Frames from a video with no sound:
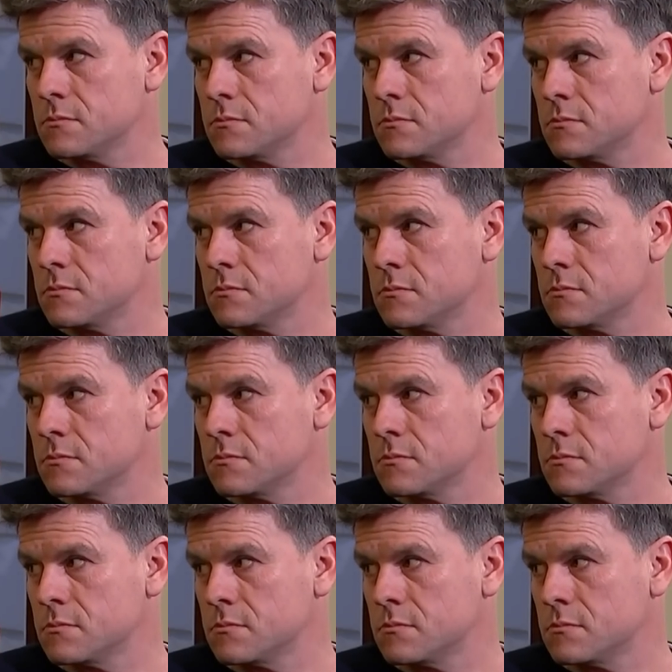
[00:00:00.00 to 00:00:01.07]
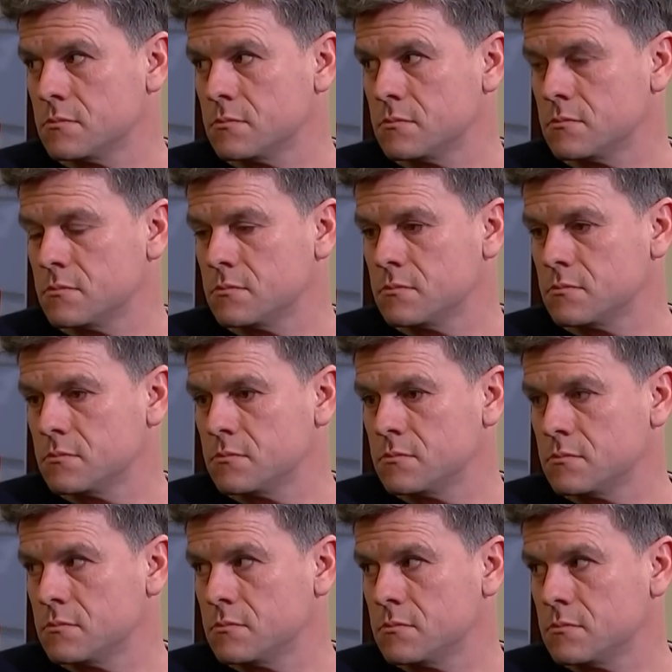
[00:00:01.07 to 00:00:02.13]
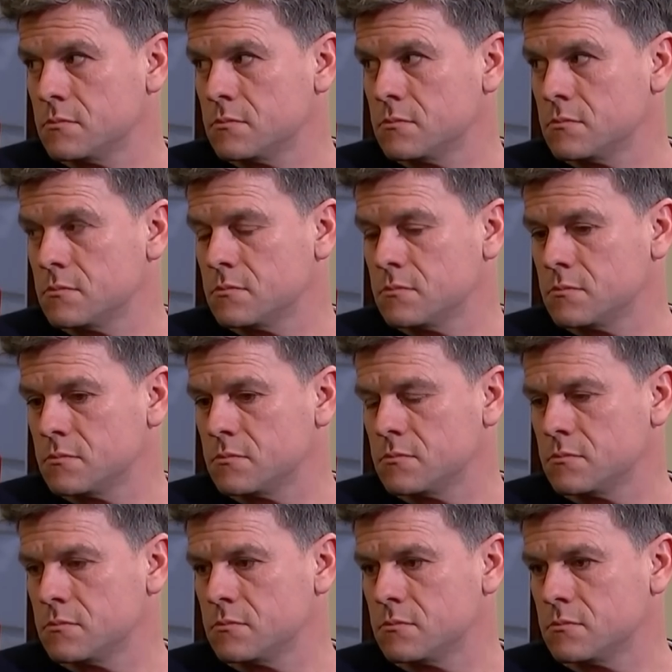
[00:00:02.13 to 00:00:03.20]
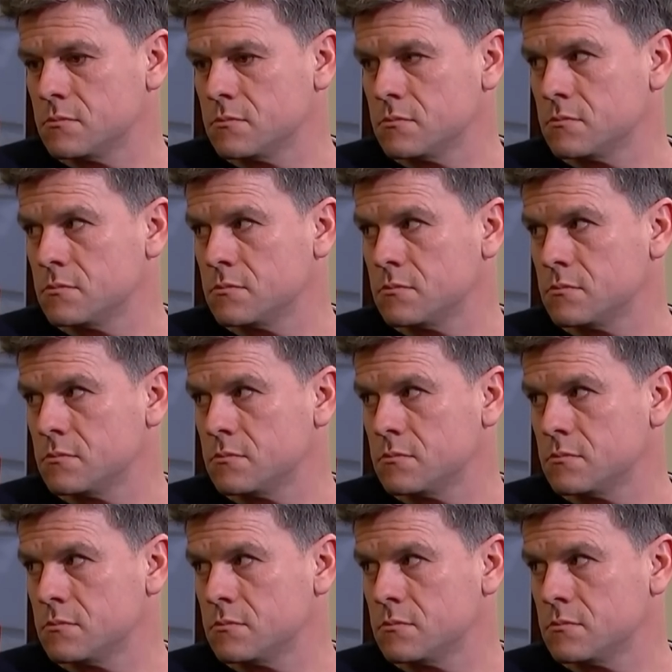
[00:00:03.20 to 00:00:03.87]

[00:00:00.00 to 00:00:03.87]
This person isn't speaking.